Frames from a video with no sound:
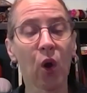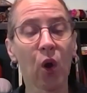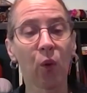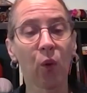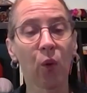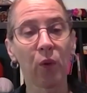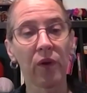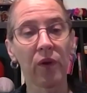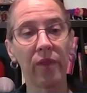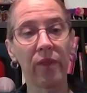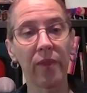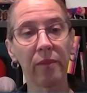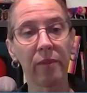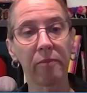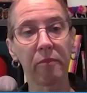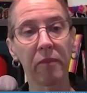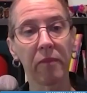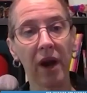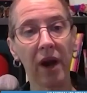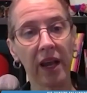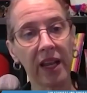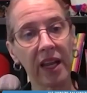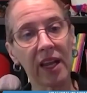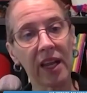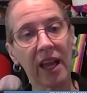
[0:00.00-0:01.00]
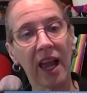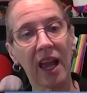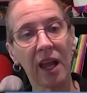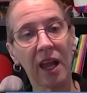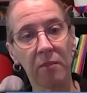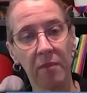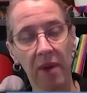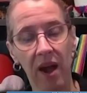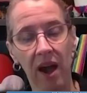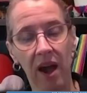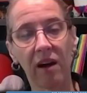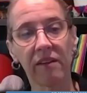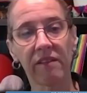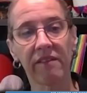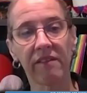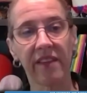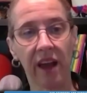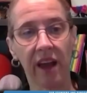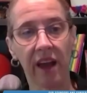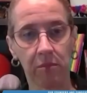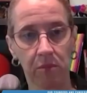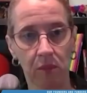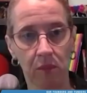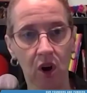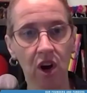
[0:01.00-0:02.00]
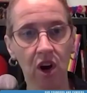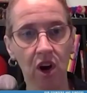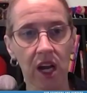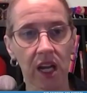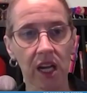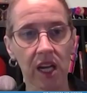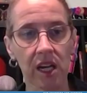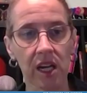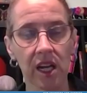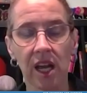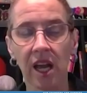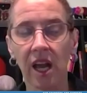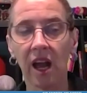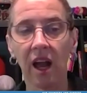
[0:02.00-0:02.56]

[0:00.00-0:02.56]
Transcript: when money came out of that market